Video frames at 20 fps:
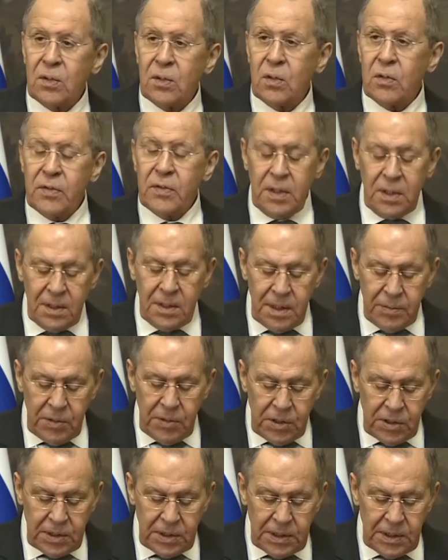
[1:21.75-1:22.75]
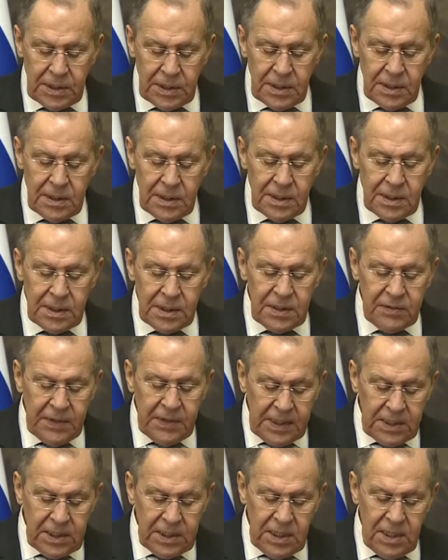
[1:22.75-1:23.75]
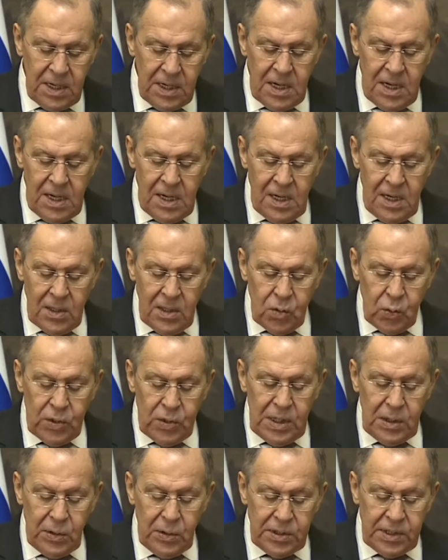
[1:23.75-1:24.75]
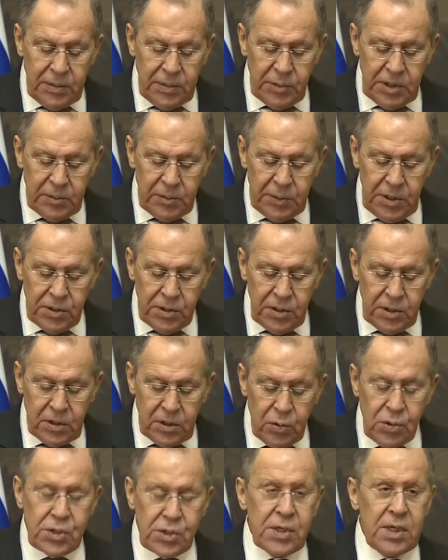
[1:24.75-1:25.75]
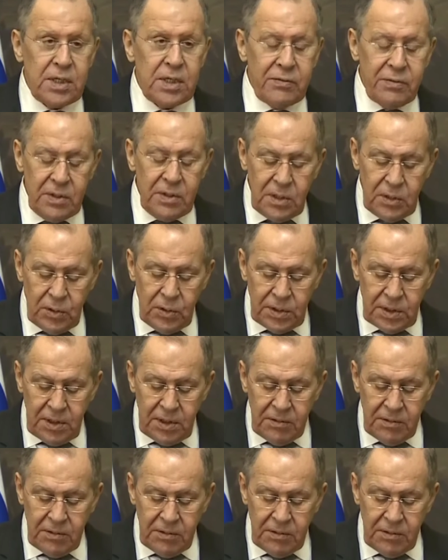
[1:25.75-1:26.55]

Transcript: We are developing trade and economic ties as well. We have managed to